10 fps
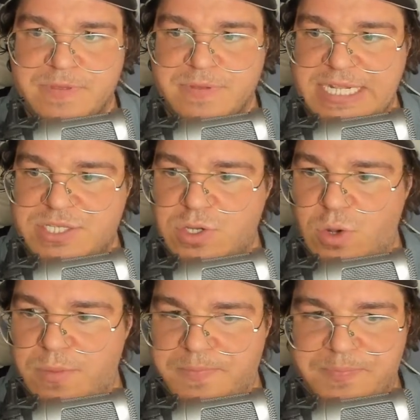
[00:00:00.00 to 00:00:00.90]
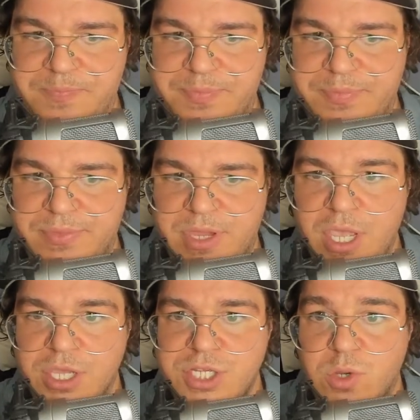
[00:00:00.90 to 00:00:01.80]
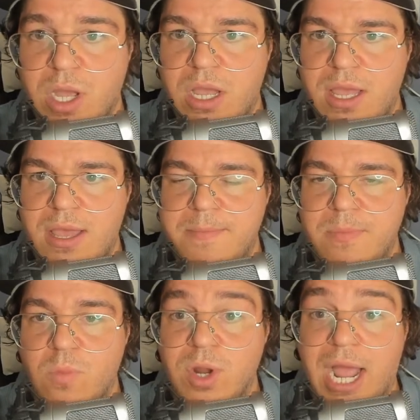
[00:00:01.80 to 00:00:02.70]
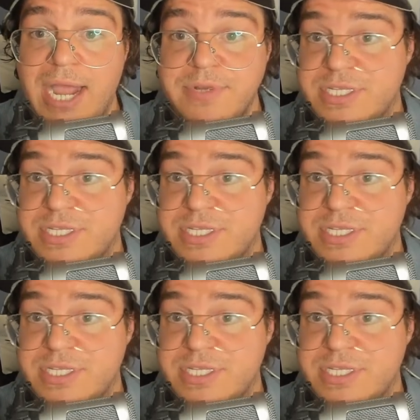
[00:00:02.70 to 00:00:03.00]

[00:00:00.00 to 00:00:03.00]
That's the goal. So what I